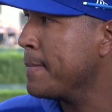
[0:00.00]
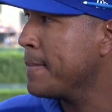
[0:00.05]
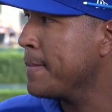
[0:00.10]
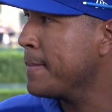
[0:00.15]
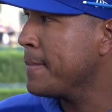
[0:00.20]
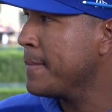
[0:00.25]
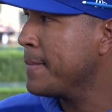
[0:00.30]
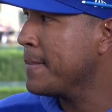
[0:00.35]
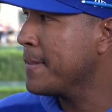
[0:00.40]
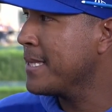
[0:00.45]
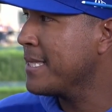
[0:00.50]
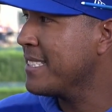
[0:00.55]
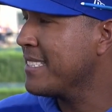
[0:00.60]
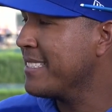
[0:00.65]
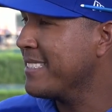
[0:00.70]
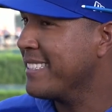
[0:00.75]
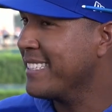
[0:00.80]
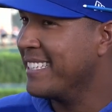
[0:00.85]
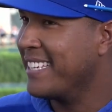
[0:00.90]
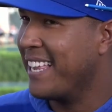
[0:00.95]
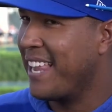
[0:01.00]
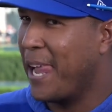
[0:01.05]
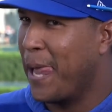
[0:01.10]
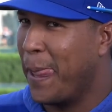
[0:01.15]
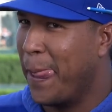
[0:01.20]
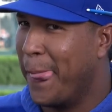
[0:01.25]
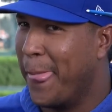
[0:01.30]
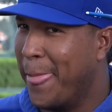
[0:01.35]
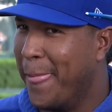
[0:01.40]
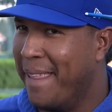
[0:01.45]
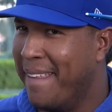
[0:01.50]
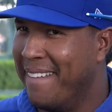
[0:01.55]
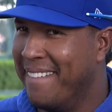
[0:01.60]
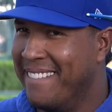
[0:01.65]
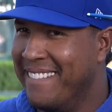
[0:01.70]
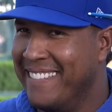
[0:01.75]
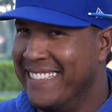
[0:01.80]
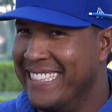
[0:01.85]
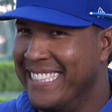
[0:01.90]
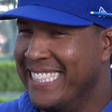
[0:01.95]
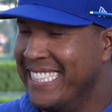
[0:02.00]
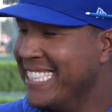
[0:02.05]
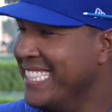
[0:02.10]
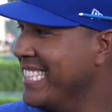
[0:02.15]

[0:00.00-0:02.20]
He's almost turned into your little brother.